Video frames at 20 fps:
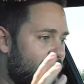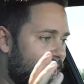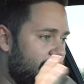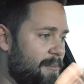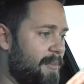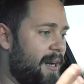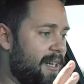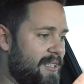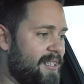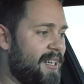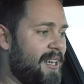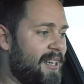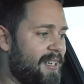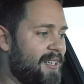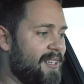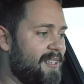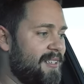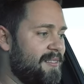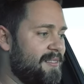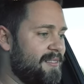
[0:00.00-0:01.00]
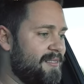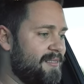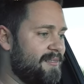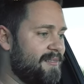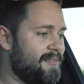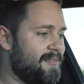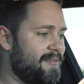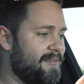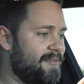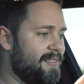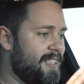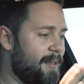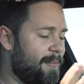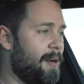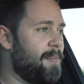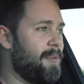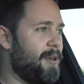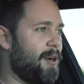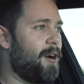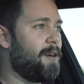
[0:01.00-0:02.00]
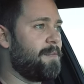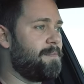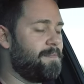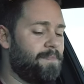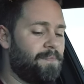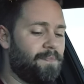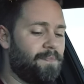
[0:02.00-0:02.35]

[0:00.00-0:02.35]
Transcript: It might be hard,